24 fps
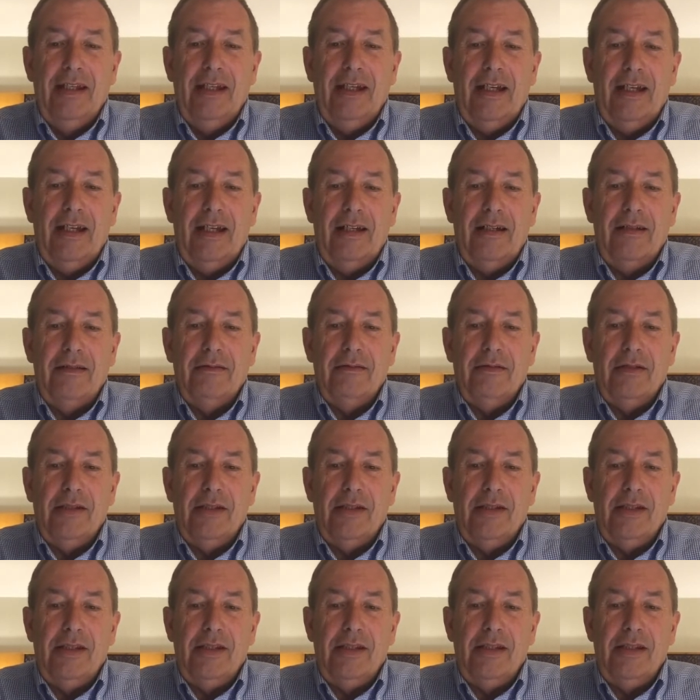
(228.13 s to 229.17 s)

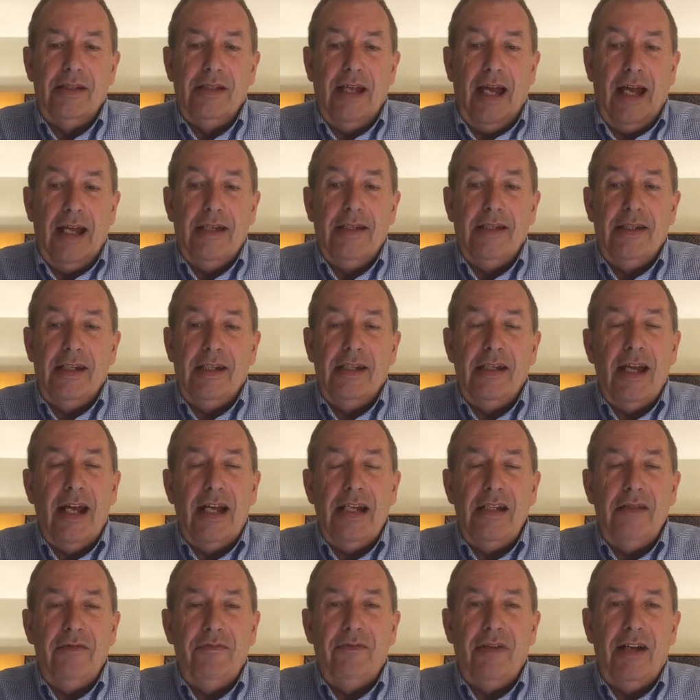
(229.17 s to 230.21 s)
I'd say
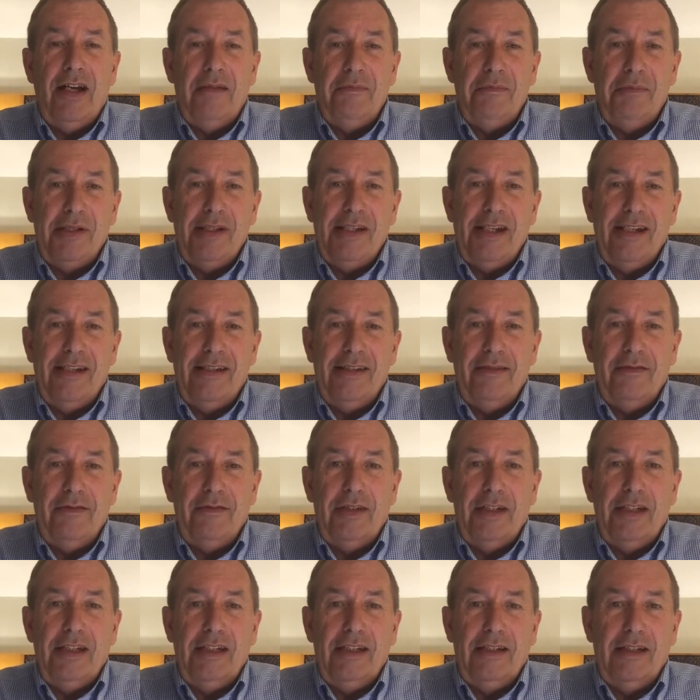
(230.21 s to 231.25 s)
95%
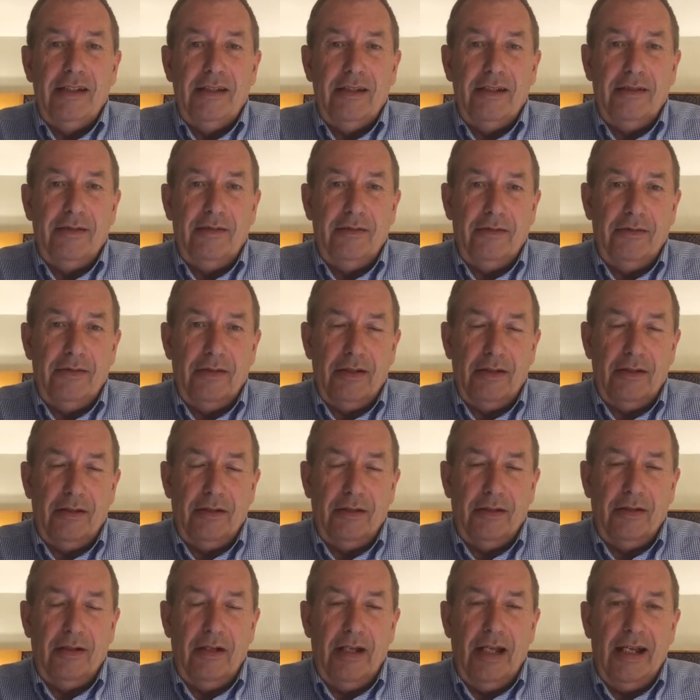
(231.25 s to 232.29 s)
of
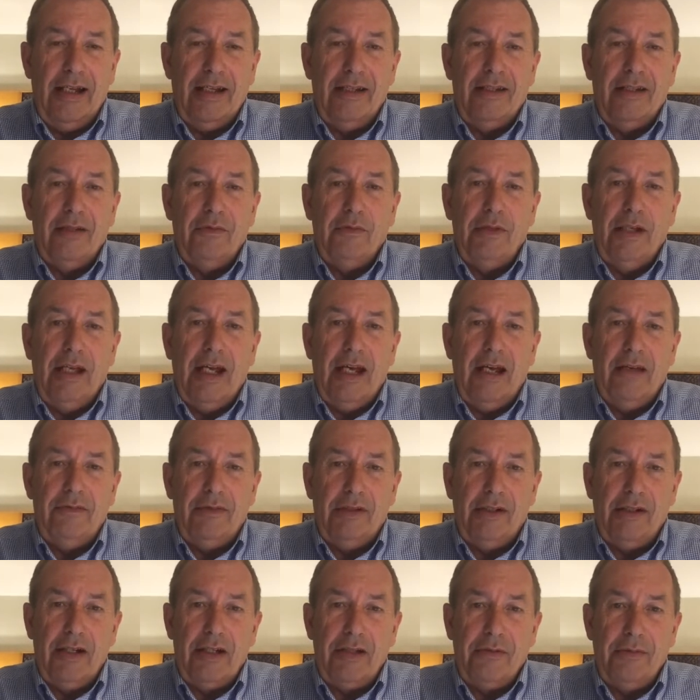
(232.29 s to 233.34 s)
the clients that we have,
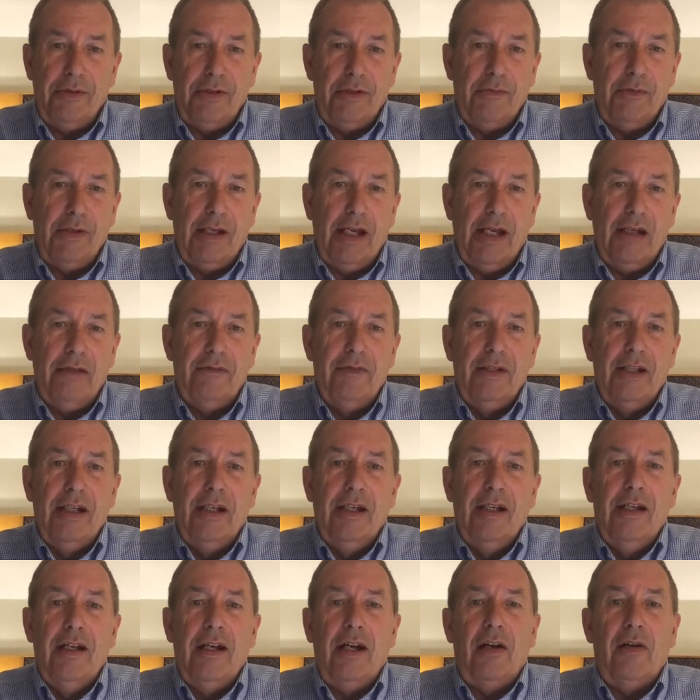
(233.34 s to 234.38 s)
the customers we have,
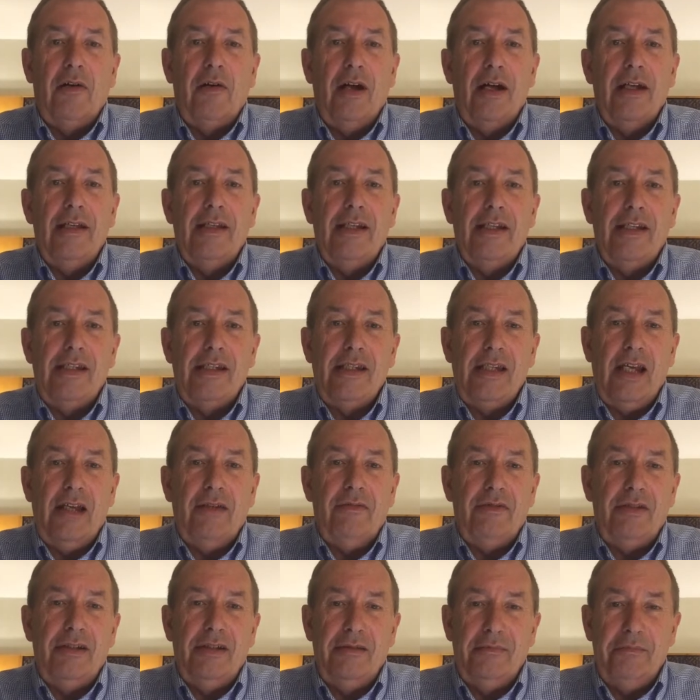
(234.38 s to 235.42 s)
are on the
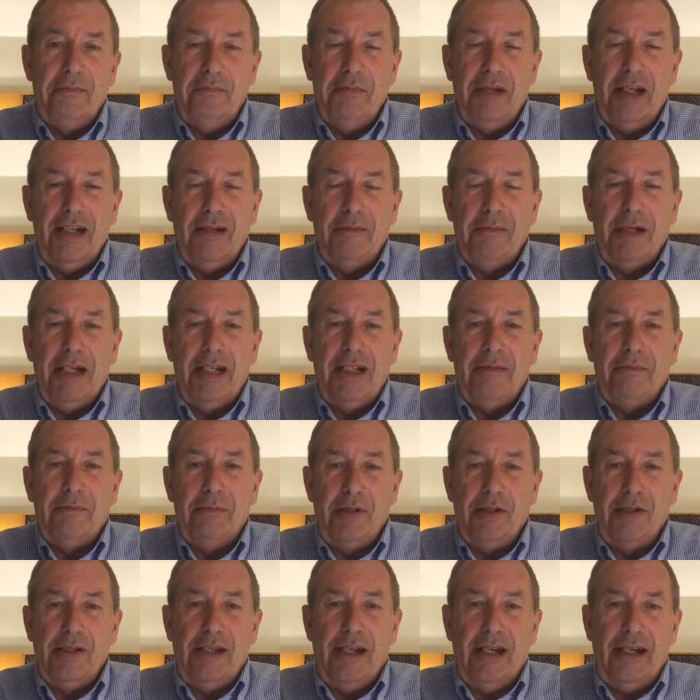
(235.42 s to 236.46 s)
7 megabyte
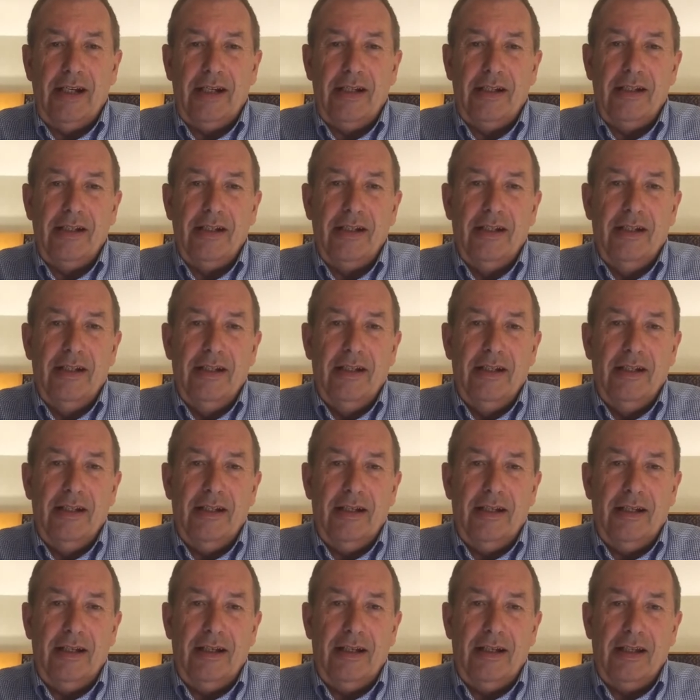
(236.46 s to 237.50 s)
per second
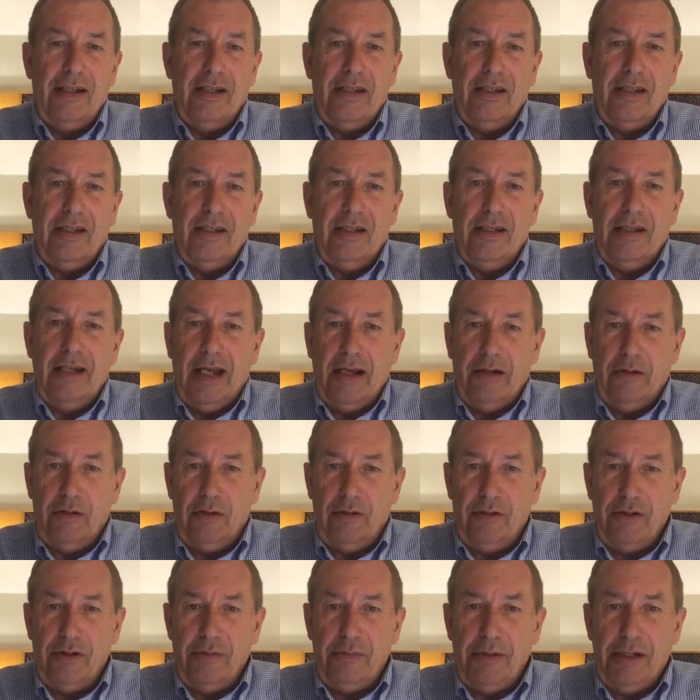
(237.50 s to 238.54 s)

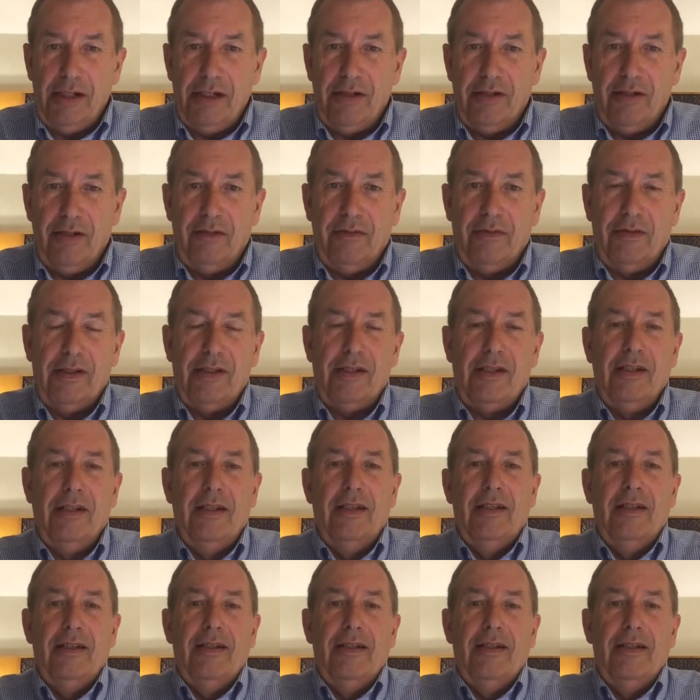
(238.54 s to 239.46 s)
download speed service.